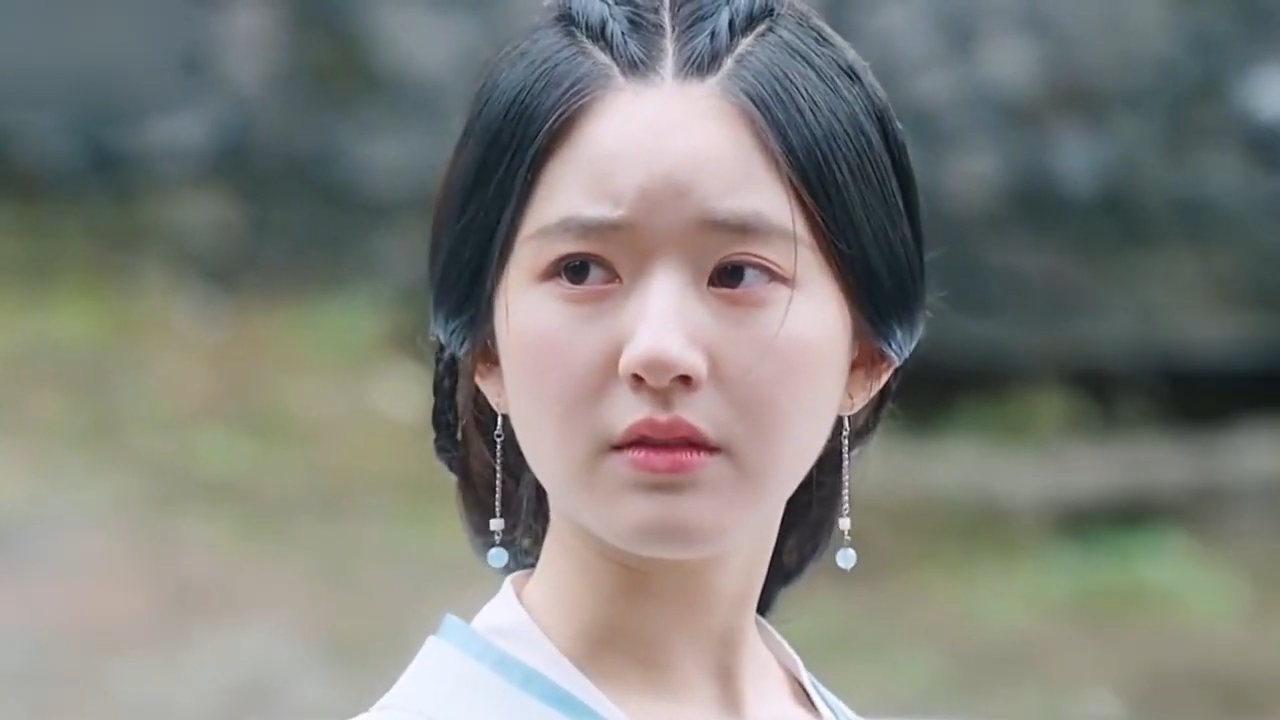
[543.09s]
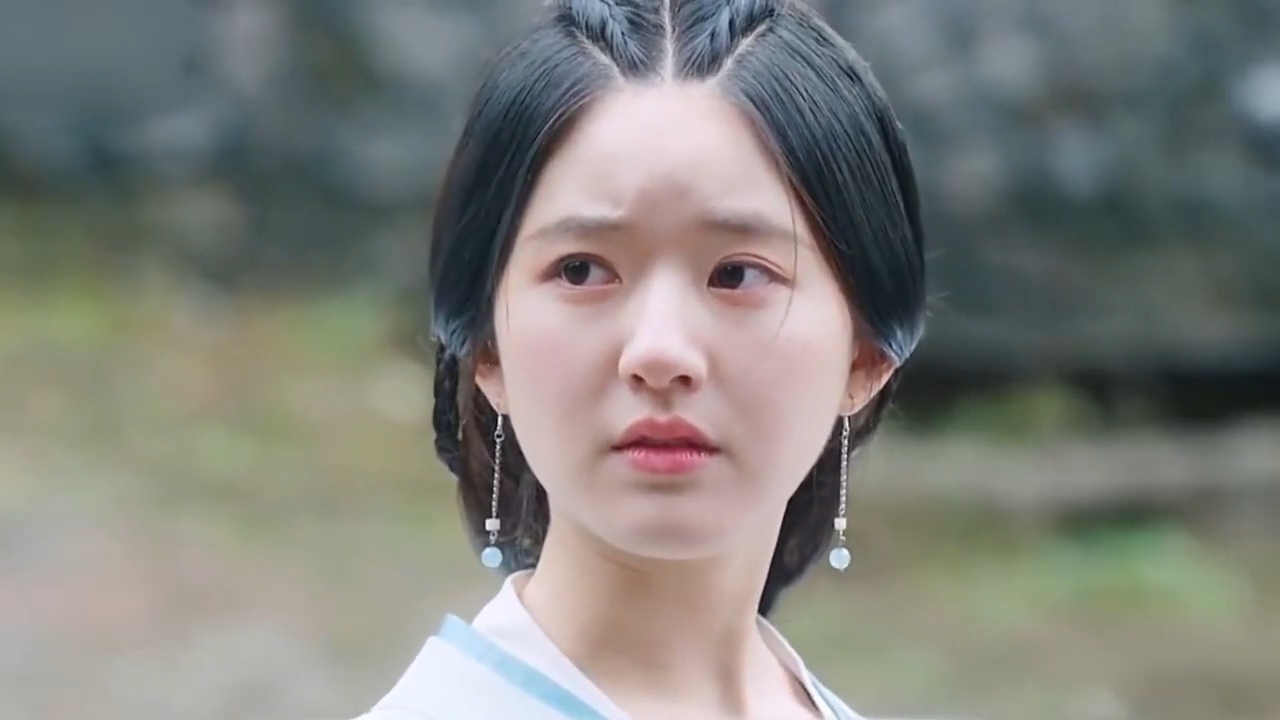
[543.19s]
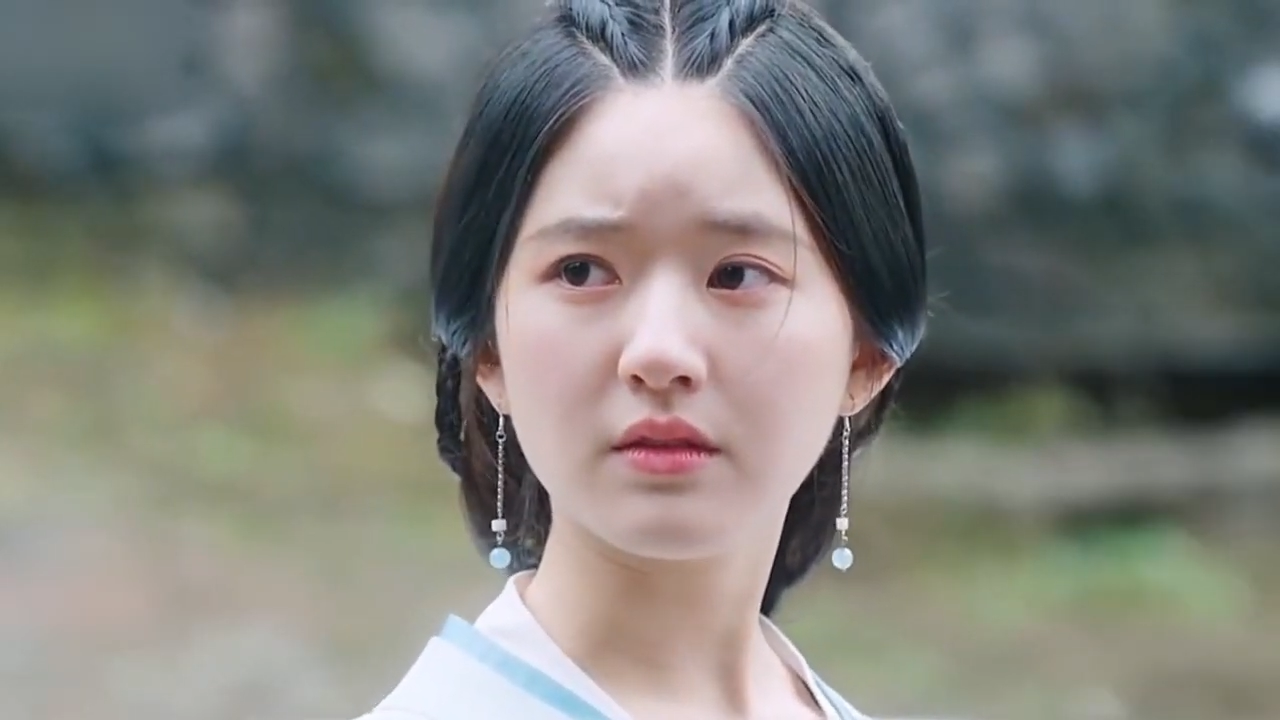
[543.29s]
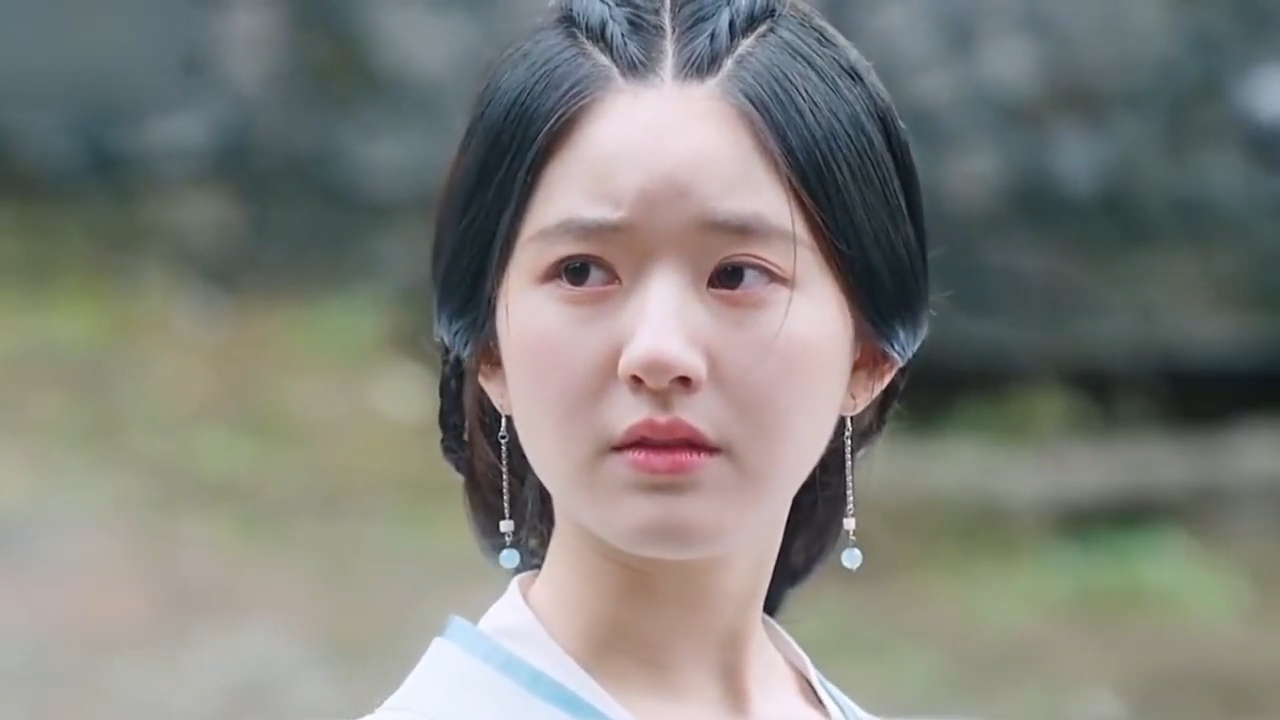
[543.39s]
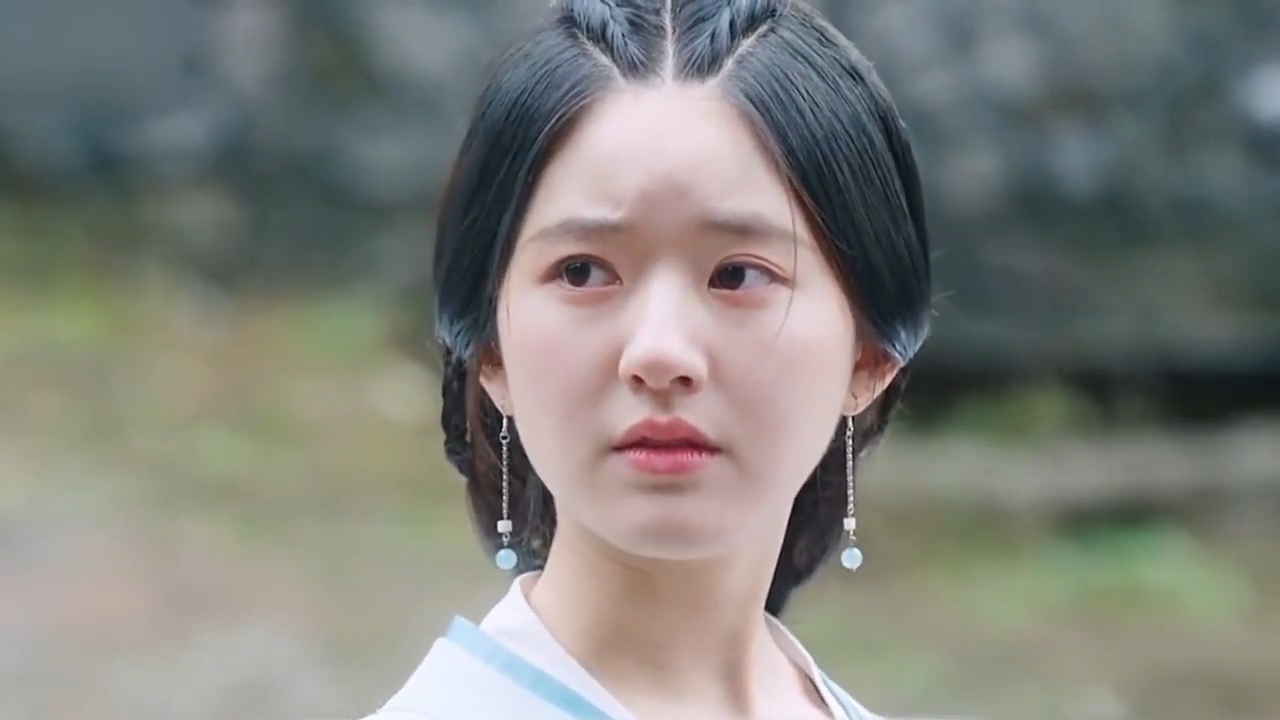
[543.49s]

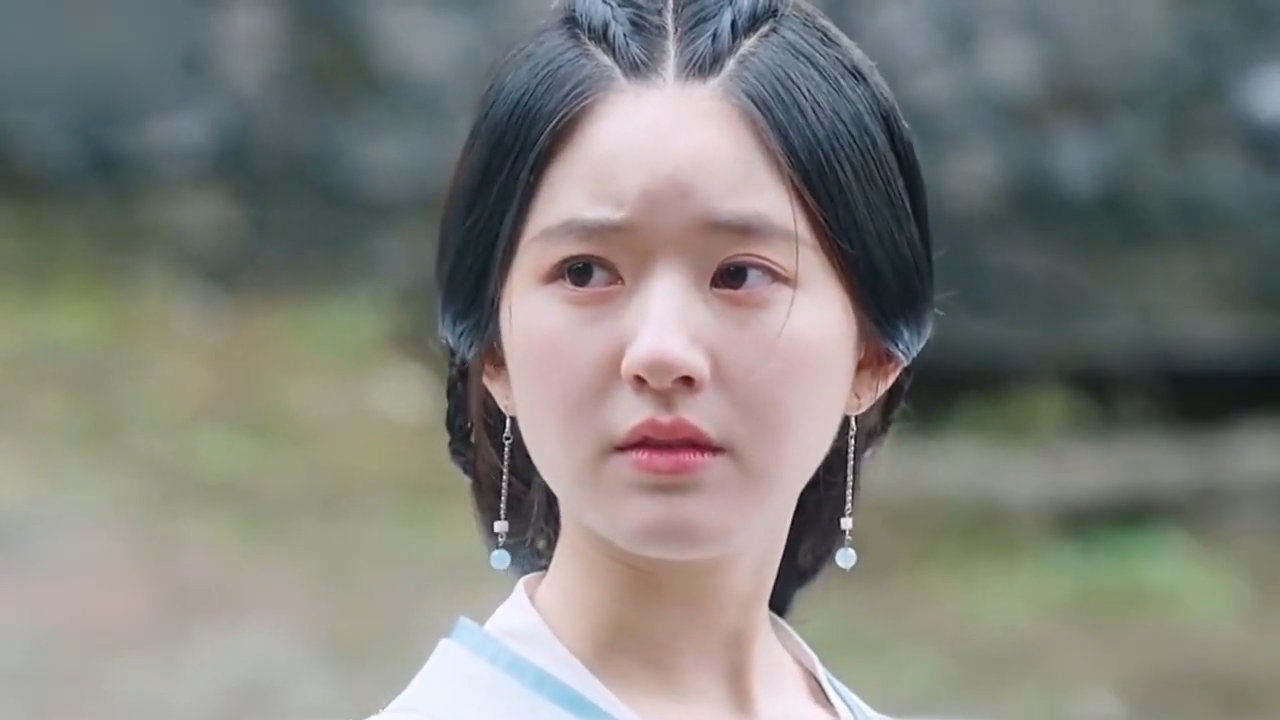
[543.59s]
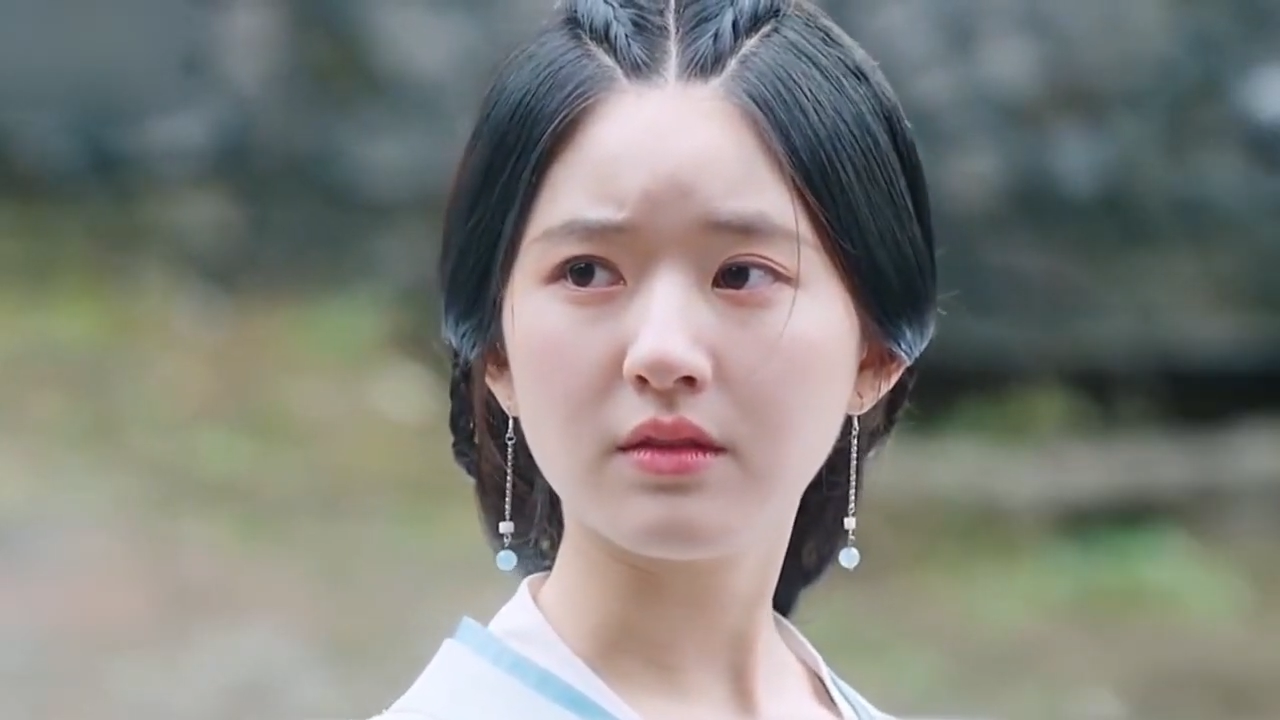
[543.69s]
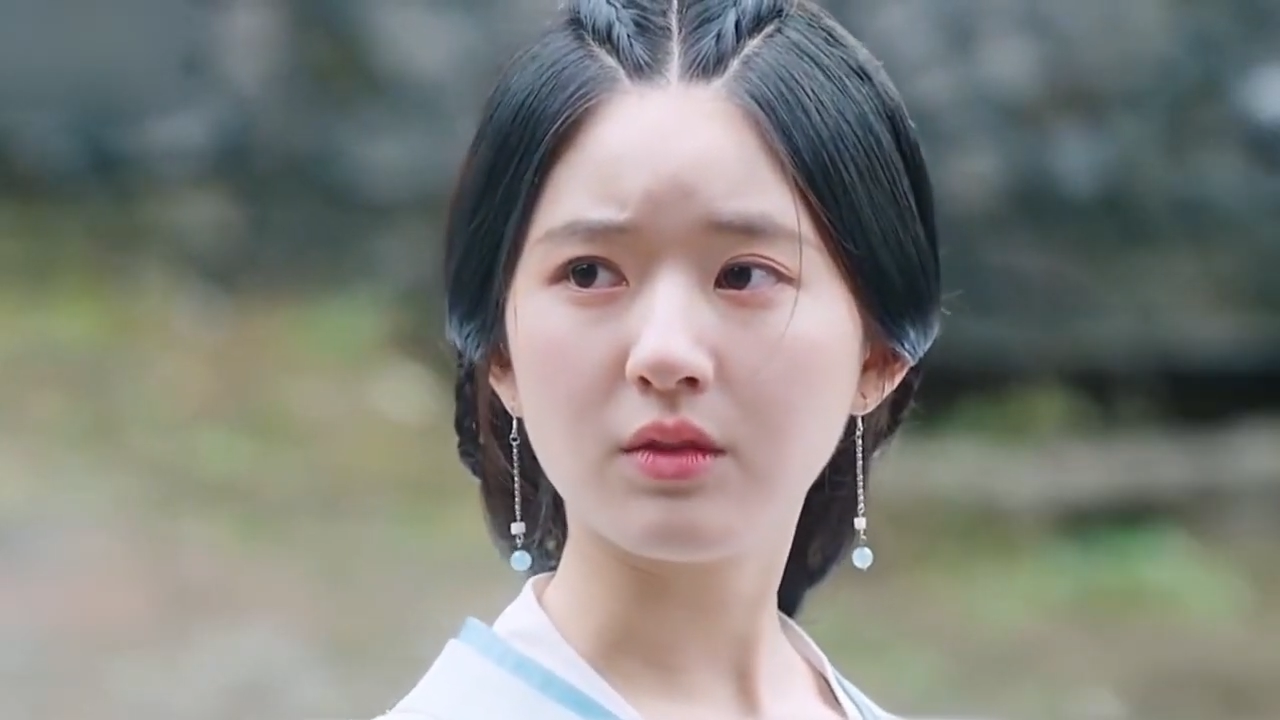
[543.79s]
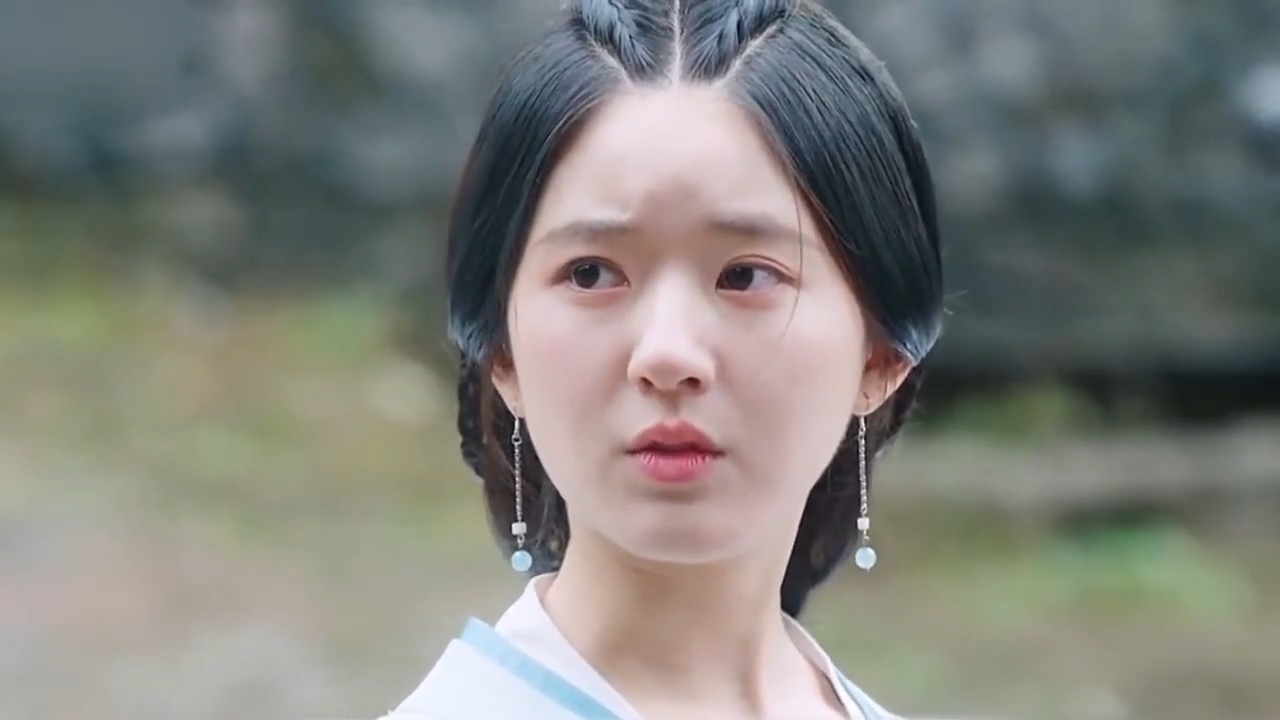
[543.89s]
about it.